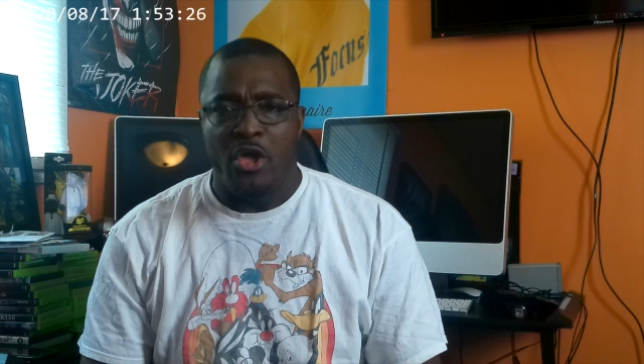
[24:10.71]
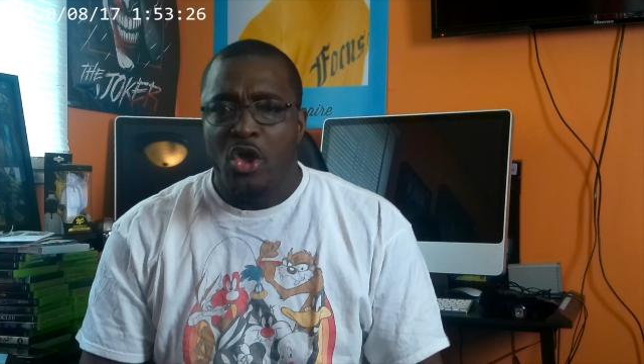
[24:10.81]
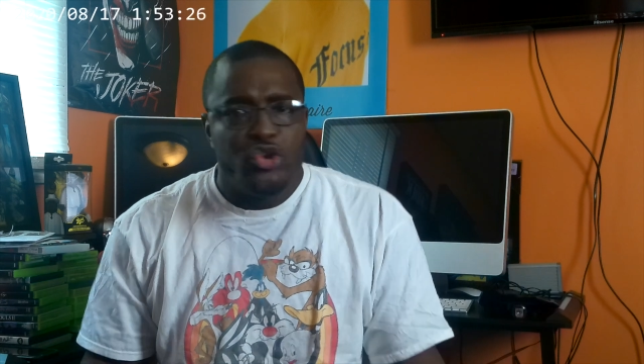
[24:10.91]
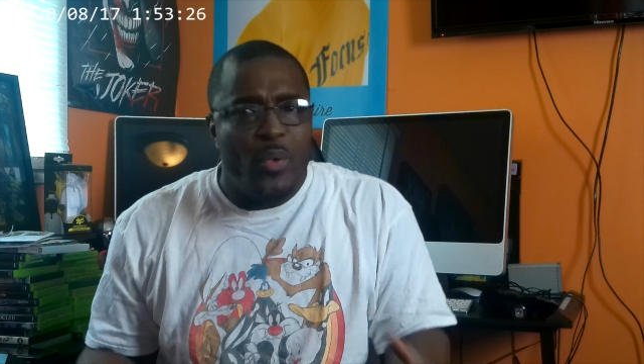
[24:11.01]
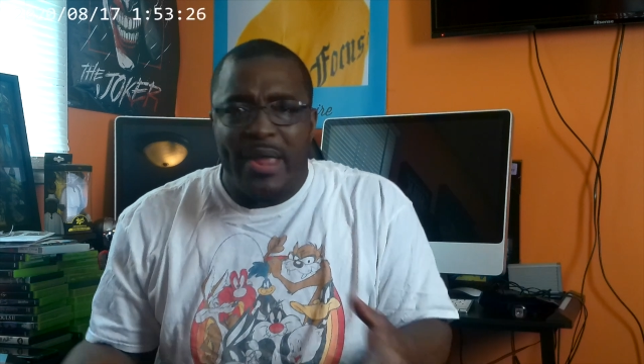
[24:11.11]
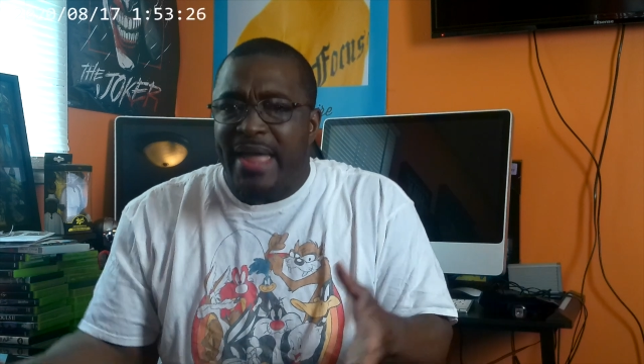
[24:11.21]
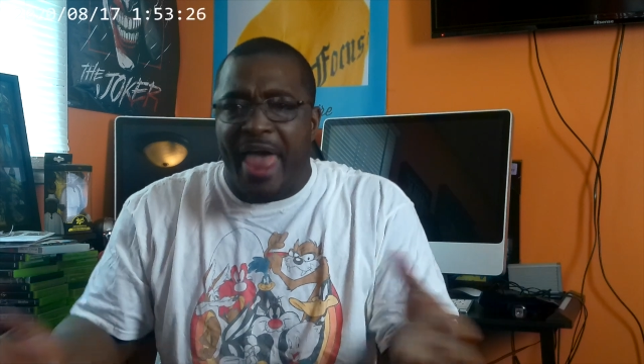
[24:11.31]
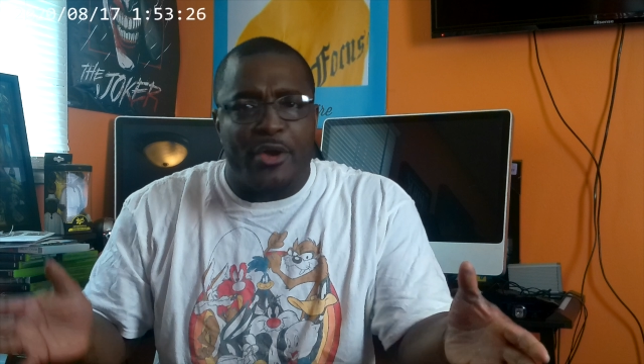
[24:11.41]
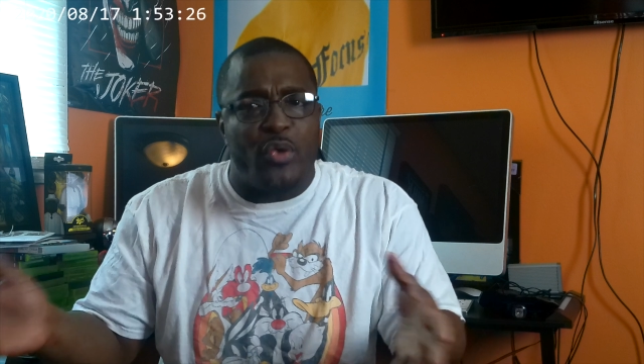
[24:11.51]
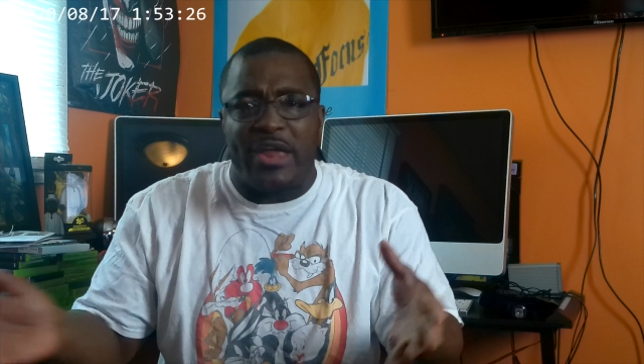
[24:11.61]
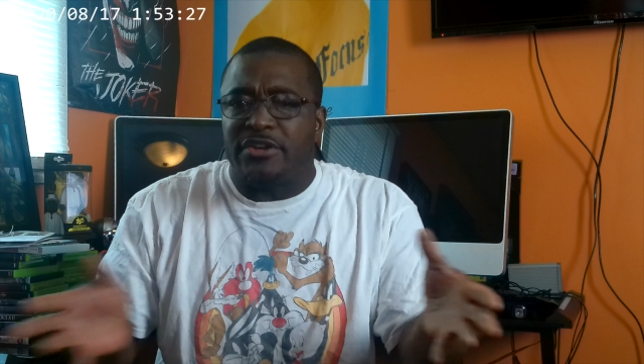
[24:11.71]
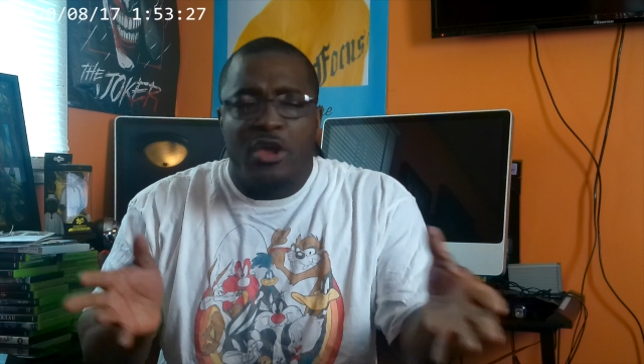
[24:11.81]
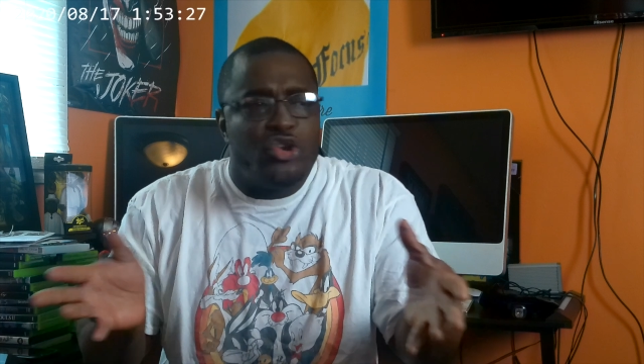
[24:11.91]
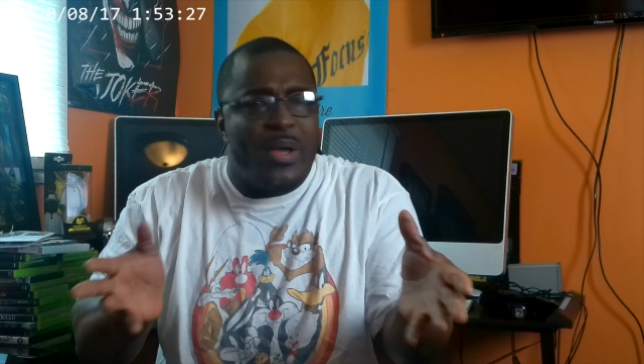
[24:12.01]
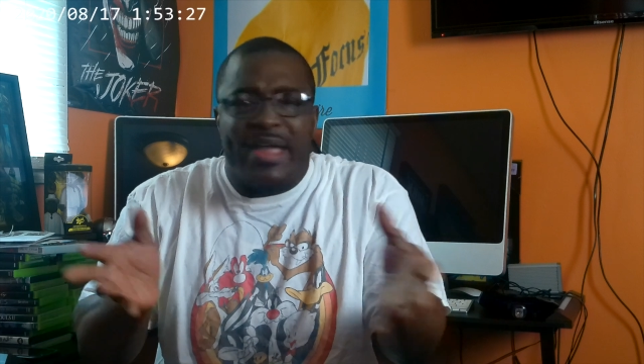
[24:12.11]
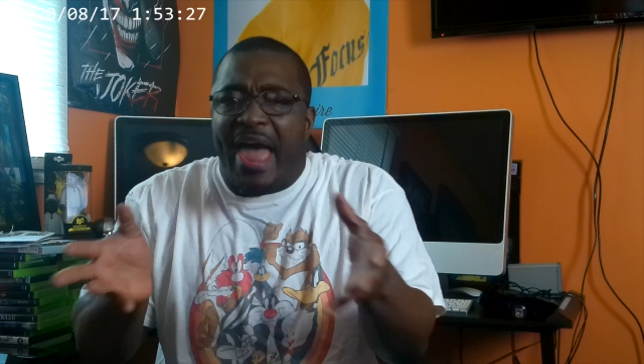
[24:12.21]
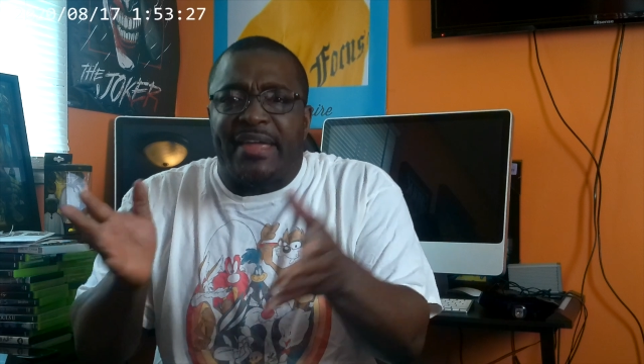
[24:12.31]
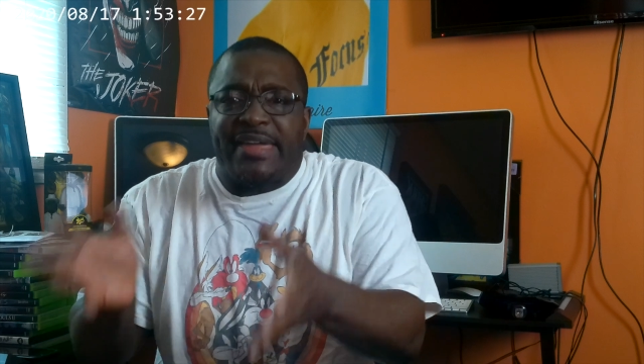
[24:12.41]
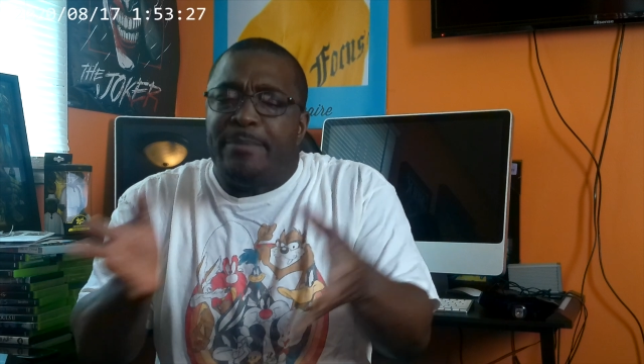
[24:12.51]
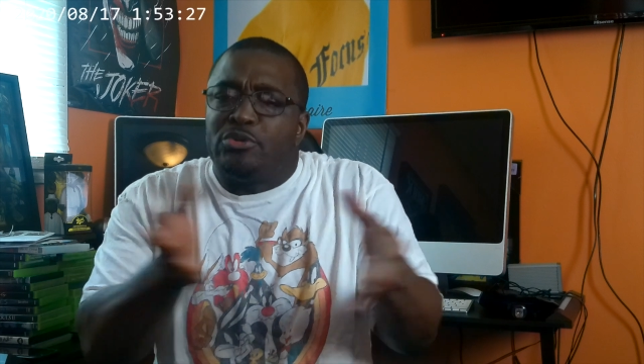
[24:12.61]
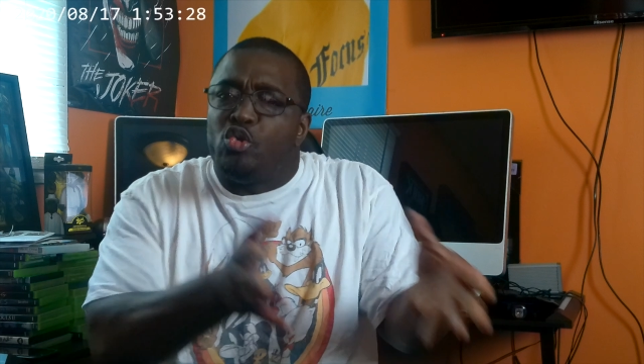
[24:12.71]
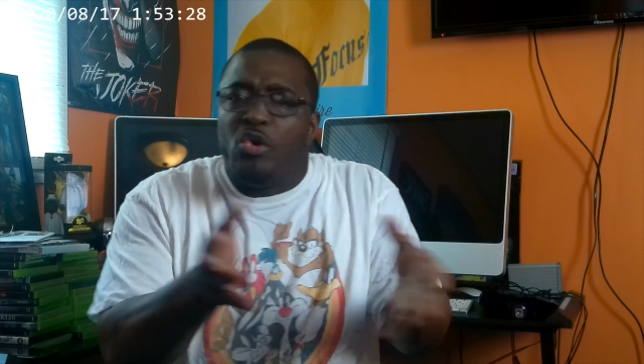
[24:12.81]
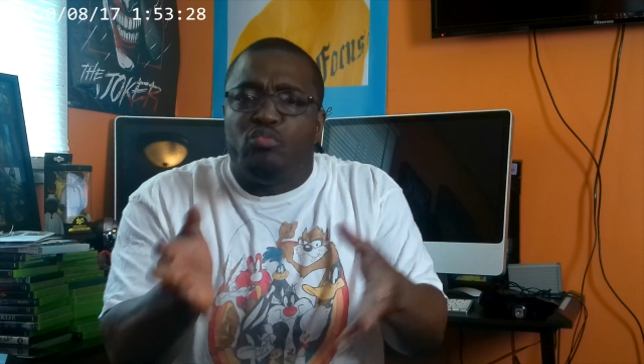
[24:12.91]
You ain't gotta keep doing